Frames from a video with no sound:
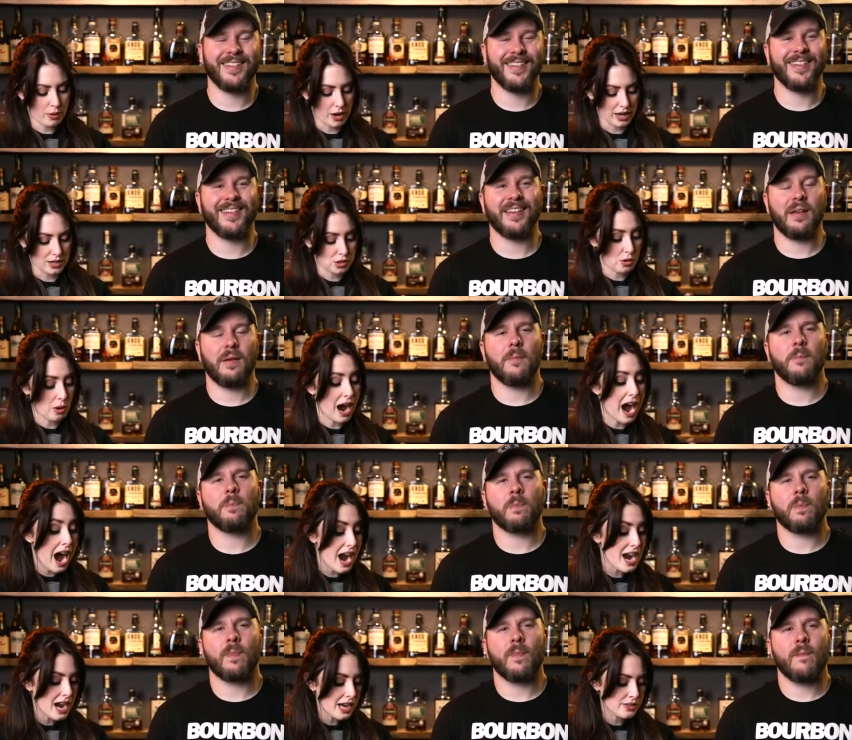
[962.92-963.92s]
Speaker 1: Okay, so
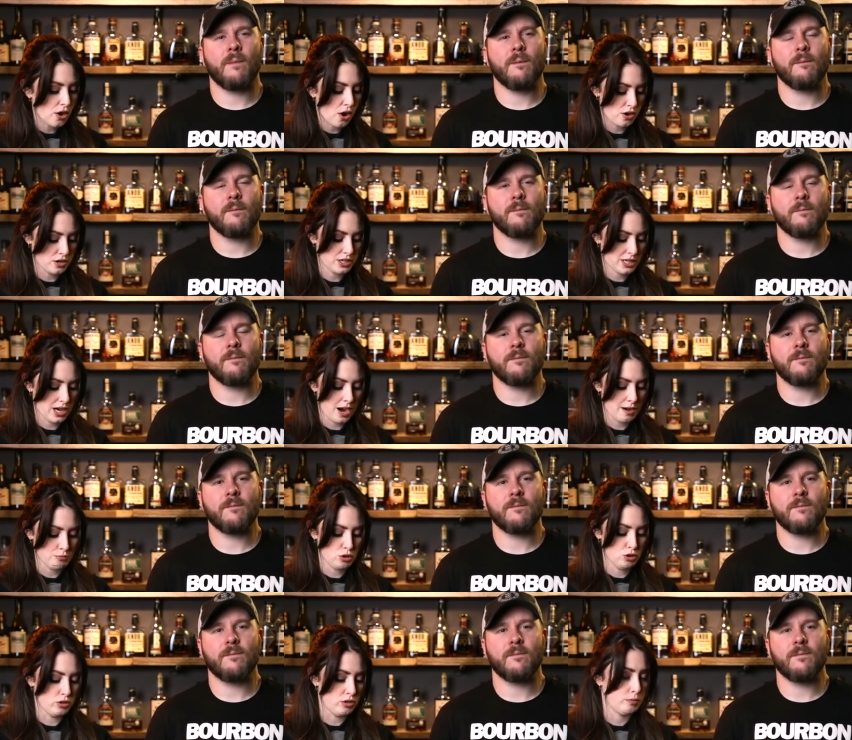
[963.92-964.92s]
I had the hardest time
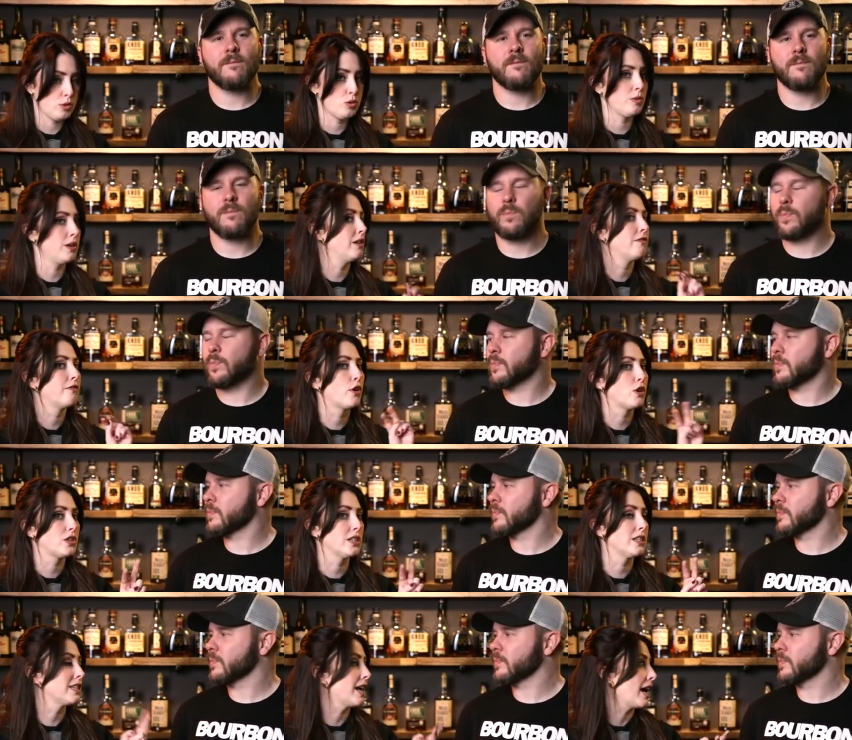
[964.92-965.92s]
choosing between first and